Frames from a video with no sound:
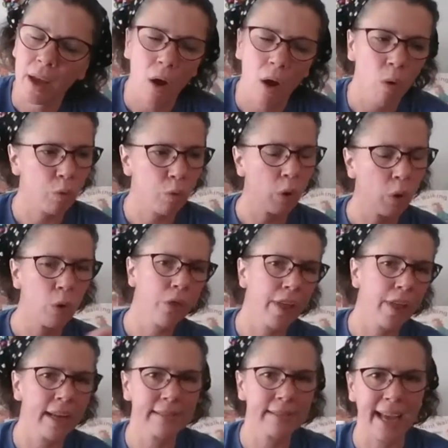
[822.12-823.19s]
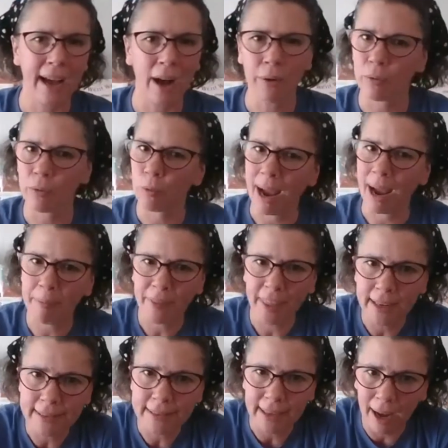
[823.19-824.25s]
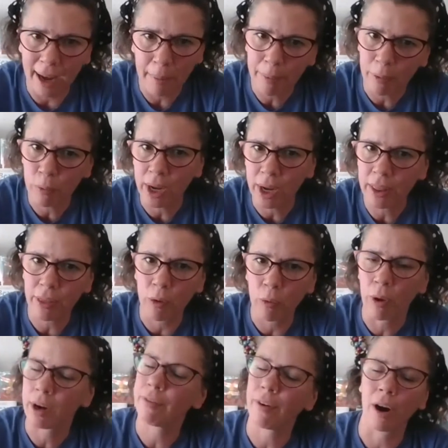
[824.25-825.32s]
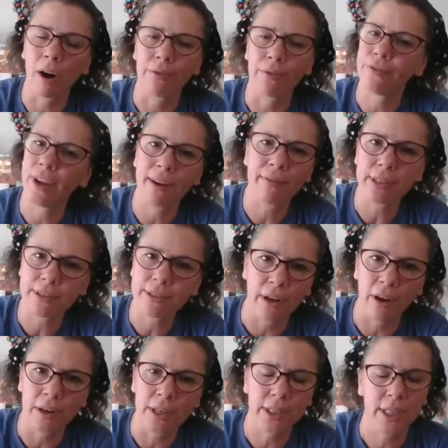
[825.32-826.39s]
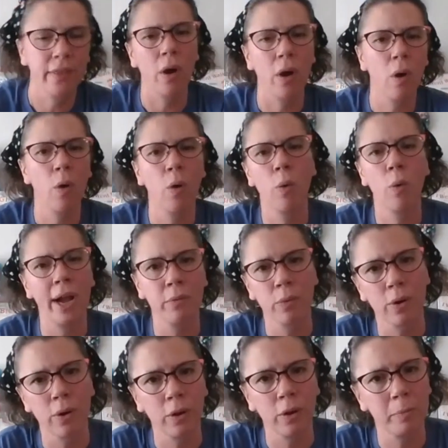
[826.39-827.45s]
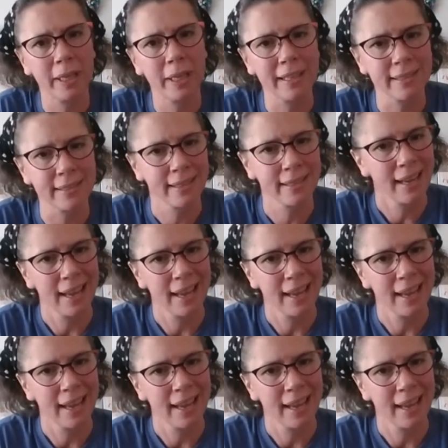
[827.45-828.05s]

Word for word: roll things out and wrap things up with one of our favorite songs in the whole wide world because